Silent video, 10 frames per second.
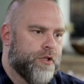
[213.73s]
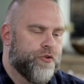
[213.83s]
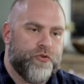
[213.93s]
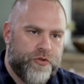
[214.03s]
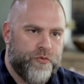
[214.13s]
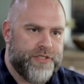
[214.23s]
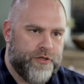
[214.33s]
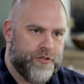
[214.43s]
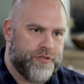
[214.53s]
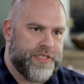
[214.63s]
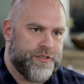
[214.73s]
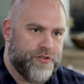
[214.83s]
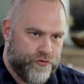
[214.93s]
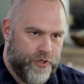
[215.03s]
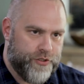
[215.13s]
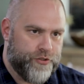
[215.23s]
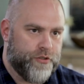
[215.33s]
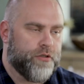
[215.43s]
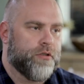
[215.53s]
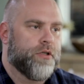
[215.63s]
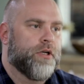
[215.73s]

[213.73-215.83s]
those are the ones that are interested in structure.